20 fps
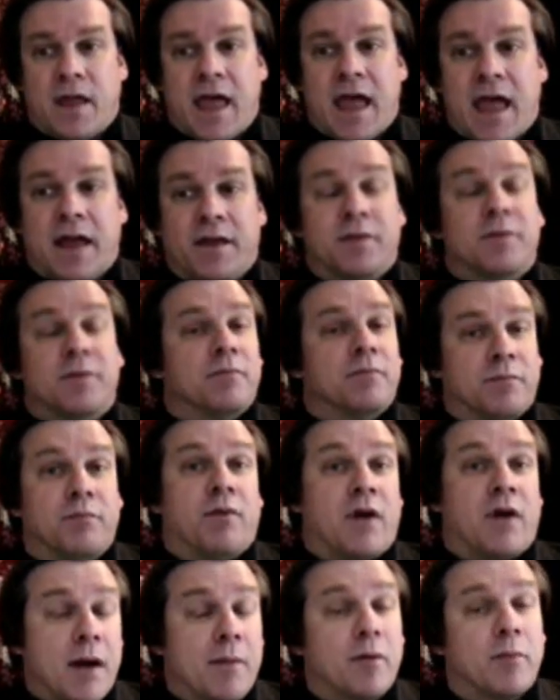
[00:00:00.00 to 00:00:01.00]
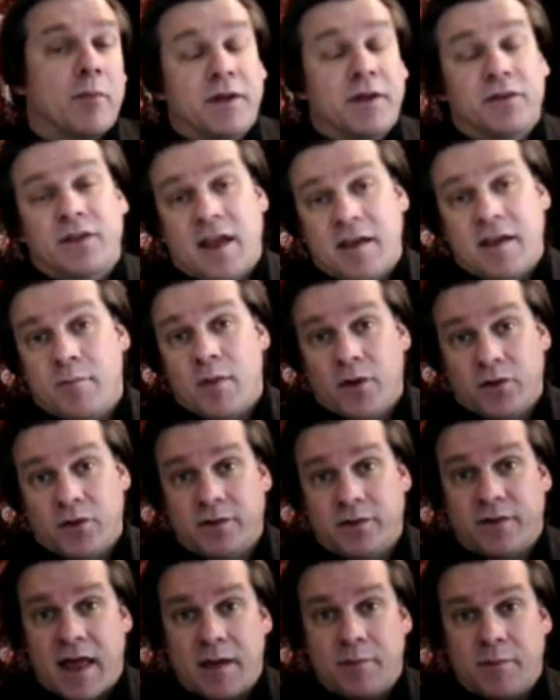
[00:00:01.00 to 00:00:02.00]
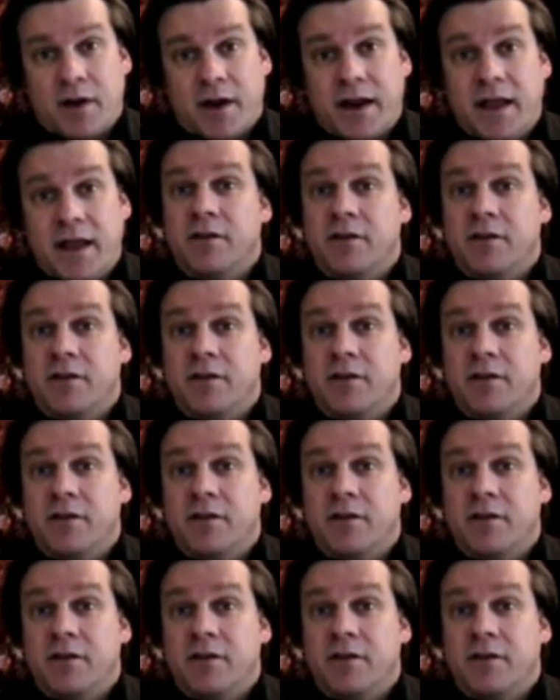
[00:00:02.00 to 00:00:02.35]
and probably save most of that money